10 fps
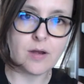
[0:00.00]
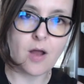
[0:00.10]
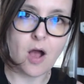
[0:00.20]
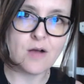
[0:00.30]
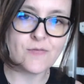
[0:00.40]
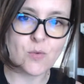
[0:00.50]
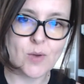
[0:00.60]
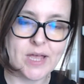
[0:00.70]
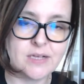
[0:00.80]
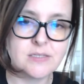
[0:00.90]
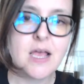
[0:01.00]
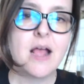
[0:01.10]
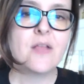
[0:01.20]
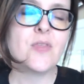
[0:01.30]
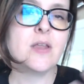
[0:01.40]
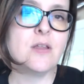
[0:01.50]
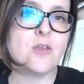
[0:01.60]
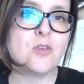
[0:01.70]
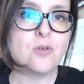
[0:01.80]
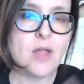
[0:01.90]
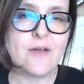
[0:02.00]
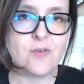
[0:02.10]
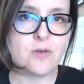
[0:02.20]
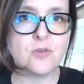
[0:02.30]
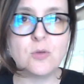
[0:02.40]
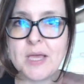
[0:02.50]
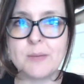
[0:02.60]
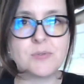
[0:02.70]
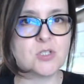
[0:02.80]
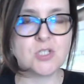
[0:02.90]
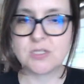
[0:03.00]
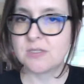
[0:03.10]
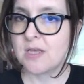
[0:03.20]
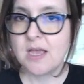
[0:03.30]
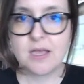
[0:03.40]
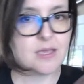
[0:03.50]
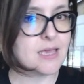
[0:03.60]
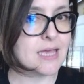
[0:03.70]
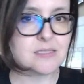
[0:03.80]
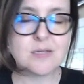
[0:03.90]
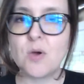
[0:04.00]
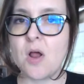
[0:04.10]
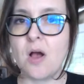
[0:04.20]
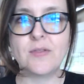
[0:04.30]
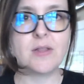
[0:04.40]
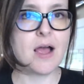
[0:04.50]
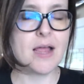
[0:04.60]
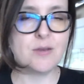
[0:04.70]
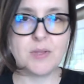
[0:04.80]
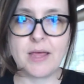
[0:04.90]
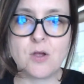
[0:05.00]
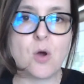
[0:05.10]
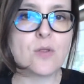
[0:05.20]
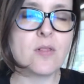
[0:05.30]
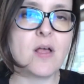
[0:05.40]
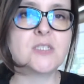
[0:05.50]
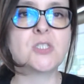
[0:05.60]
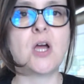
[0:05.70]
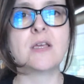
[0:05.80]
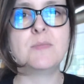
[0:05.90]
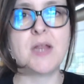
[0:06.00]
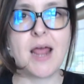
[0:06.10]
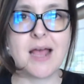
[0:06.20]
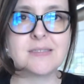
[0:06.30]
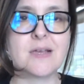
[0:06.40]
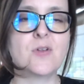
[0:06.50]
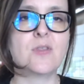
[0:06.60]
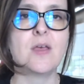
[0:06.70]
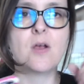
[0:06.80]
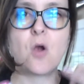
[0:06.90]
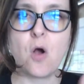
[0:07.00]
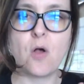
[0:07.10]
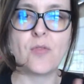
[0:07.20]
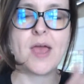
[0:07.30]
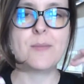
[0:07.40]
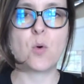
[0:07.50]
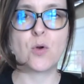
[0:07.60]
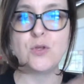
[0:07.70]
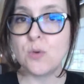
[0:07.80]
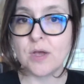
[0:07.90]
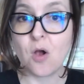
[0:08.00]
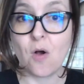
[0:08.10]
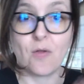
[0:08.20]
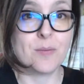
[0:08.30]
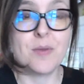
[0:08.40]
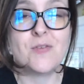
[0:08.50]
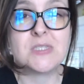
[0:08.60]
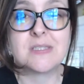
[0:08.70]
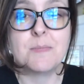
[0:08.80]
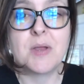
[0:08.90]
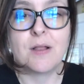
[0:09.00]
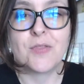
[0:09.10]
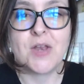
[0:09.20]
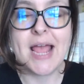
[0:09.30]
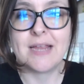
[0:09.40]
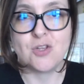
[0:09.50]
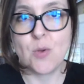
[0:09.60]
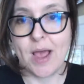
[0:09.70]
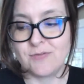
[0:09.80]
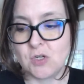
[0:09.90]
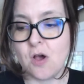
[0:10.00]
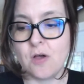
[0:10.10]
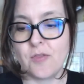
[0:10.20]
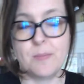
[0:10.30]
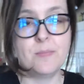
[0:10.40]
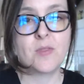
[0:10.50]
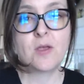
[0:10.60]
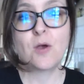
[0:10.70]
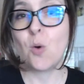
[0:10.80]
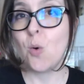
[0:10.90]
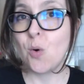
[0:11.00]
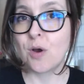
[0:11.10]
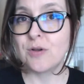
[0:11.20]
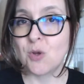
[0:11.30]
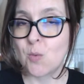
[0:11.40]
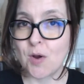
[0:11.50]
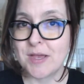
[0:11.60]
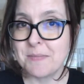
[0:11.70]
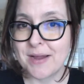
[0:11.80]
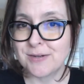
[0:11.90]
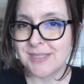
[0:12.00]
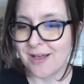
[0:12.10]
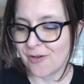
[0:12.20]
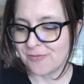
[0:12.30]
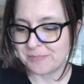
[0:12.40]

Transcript: off the rails, then you'll be able to just get someone on the line and be like, go to the launch document, it has everything, call them, or you can call them if it's the middle of the night and you have to call them, or you're working by yourself.